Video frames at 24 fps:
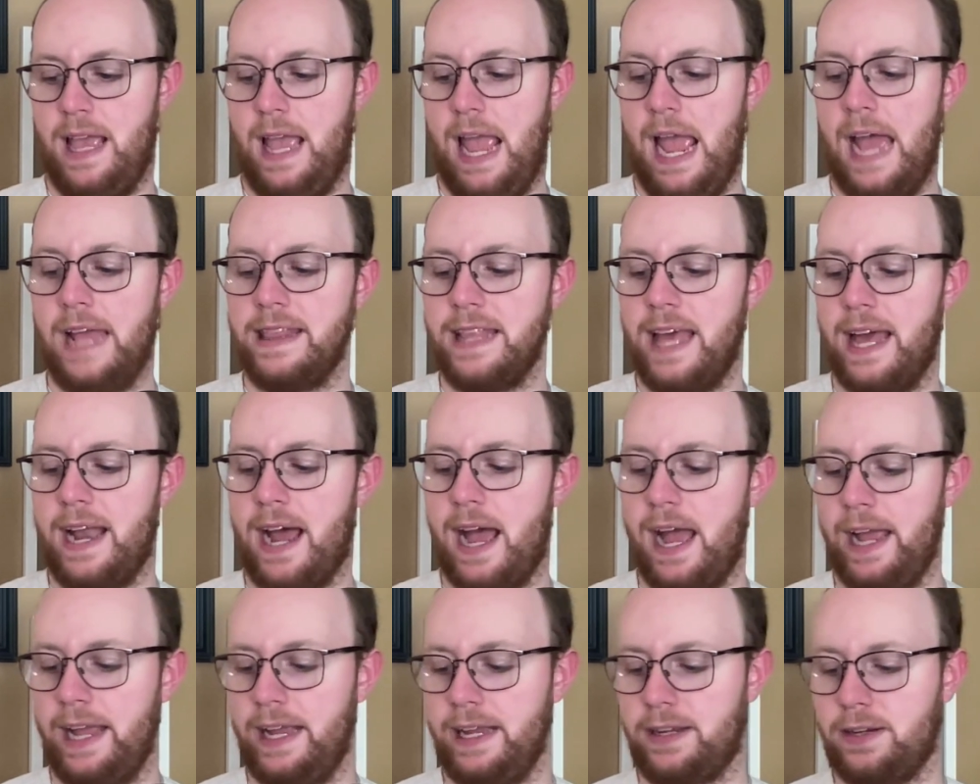And then
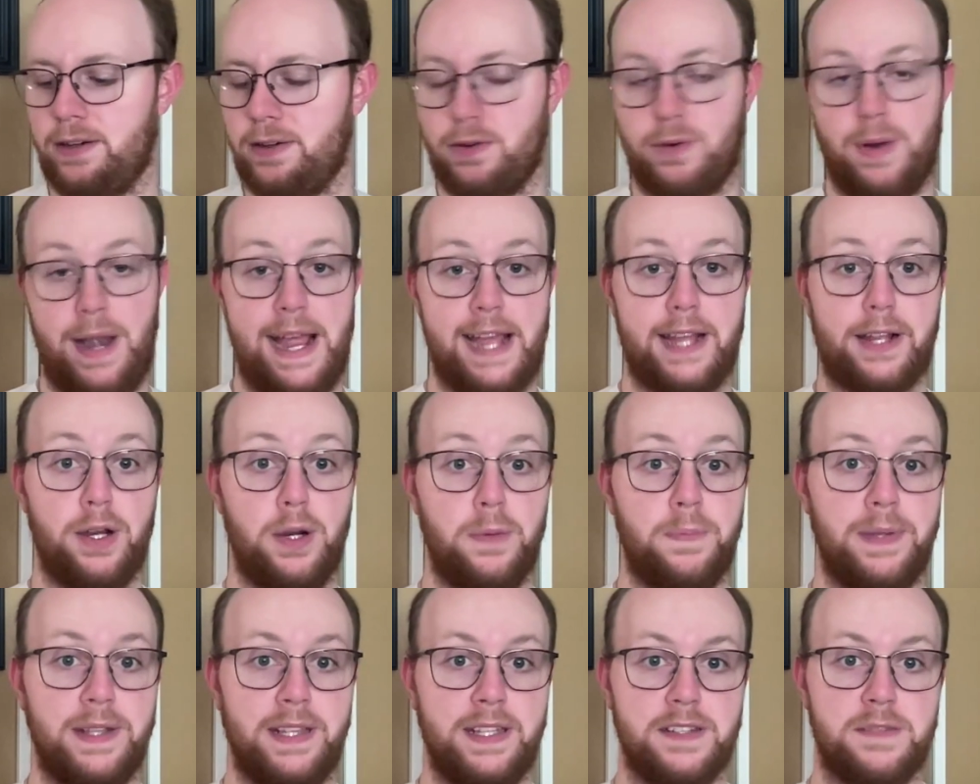I crack
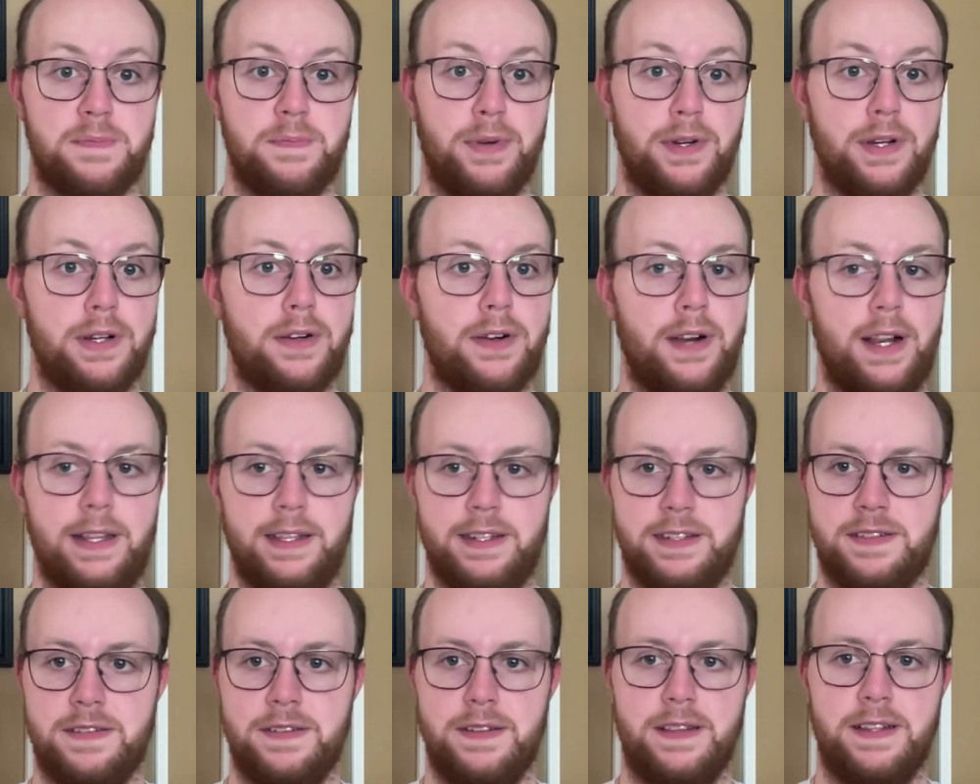open this book, or I
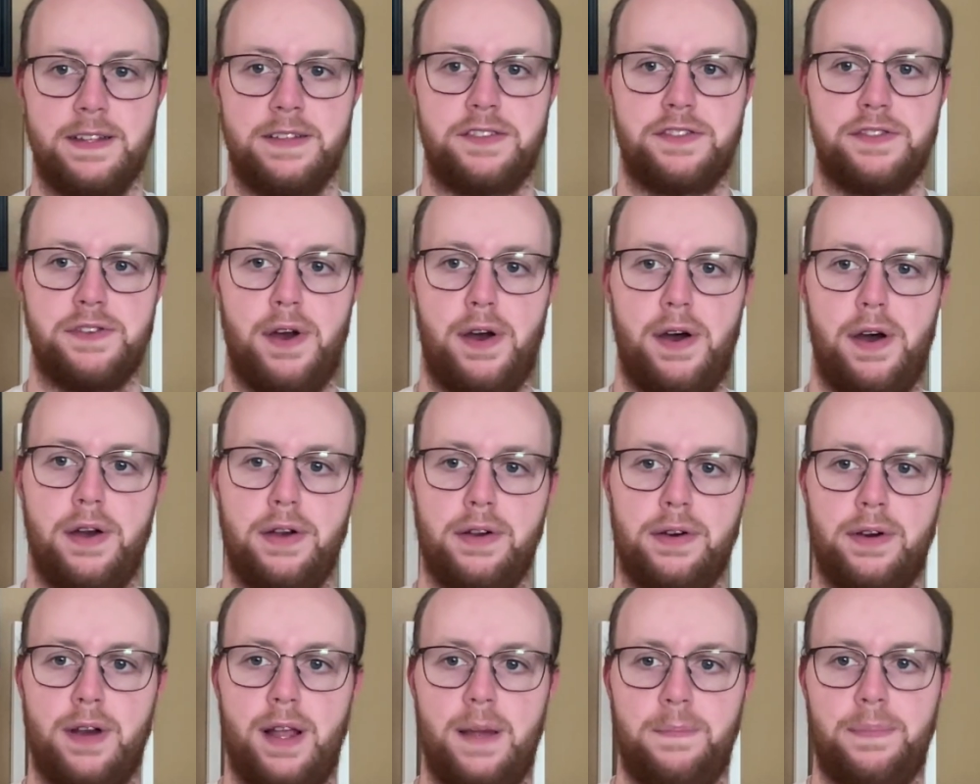listen to this song,
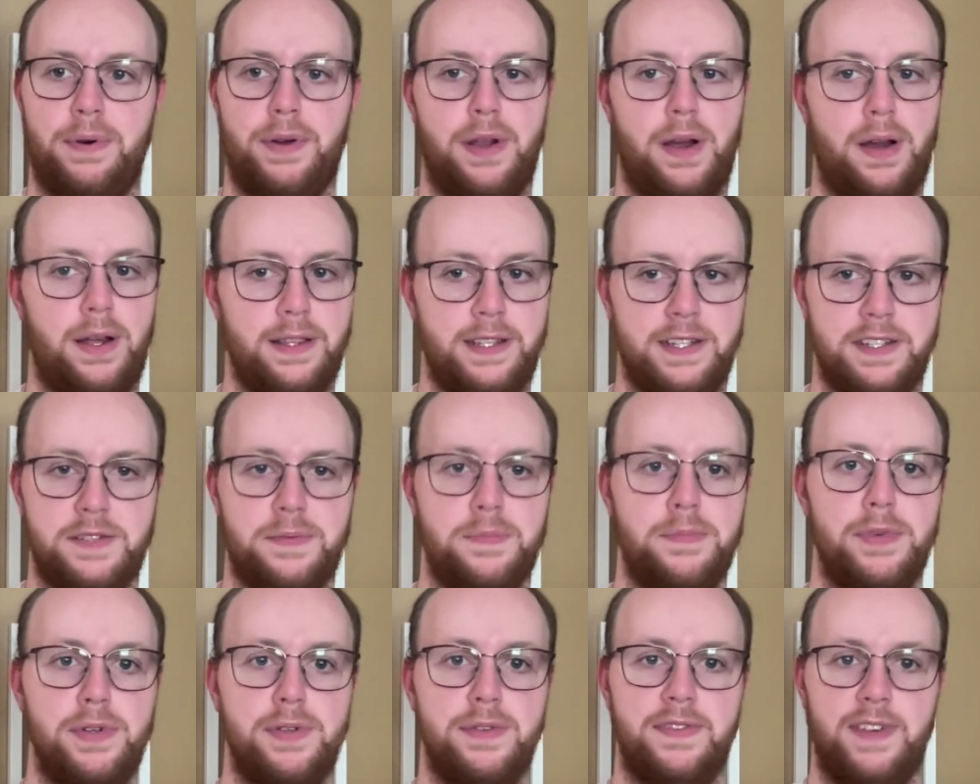or I put on this
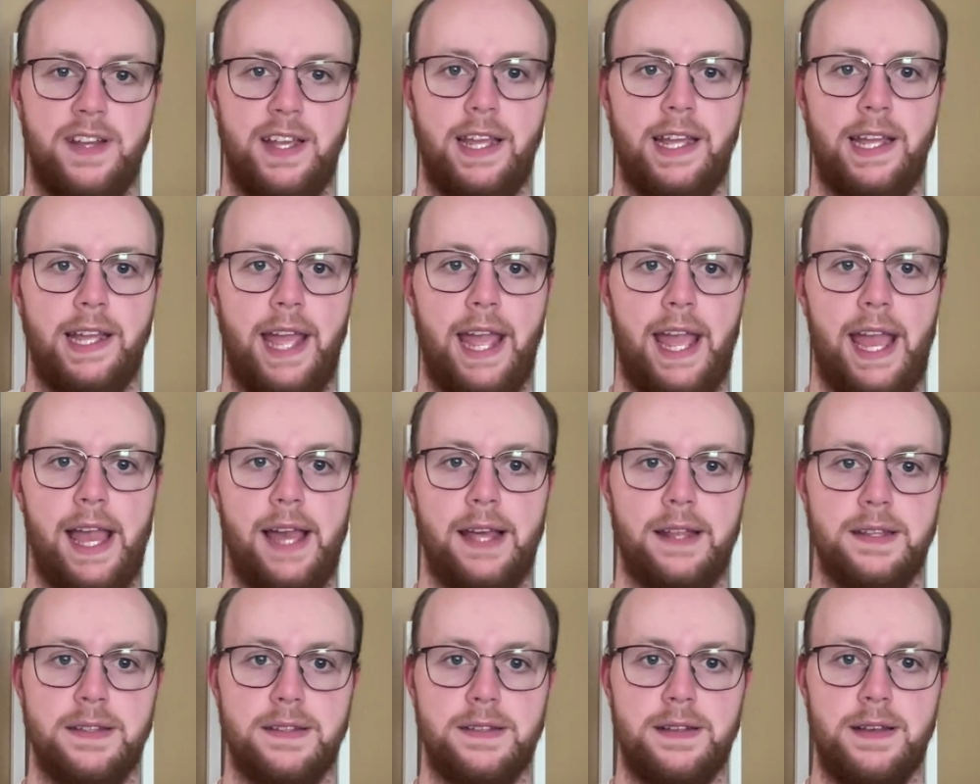movie,
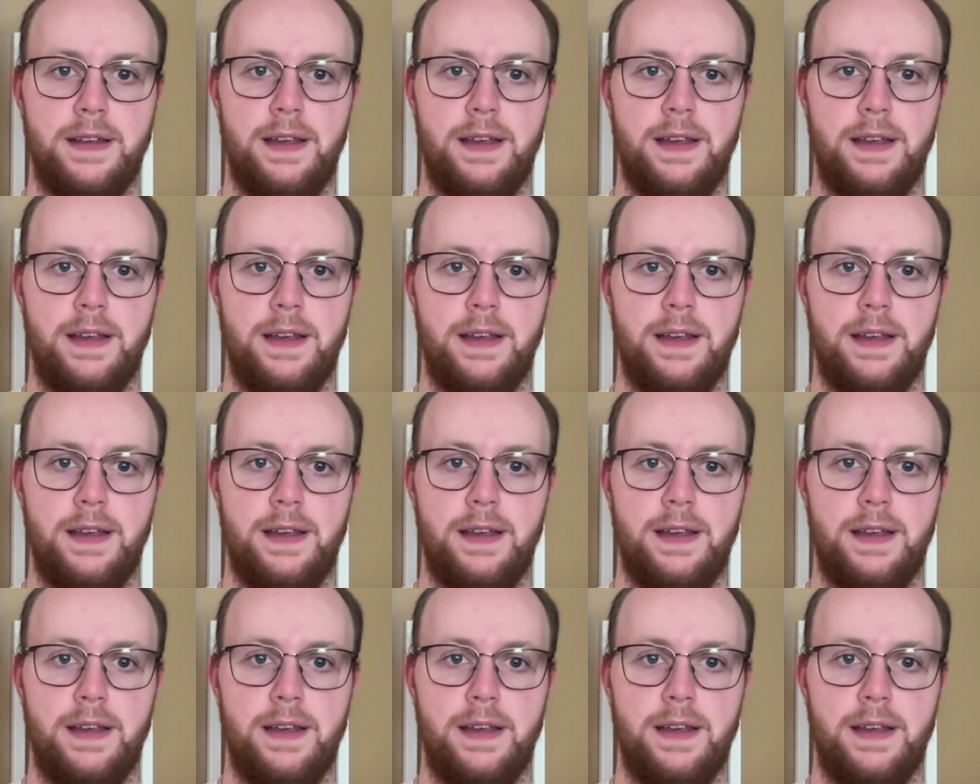and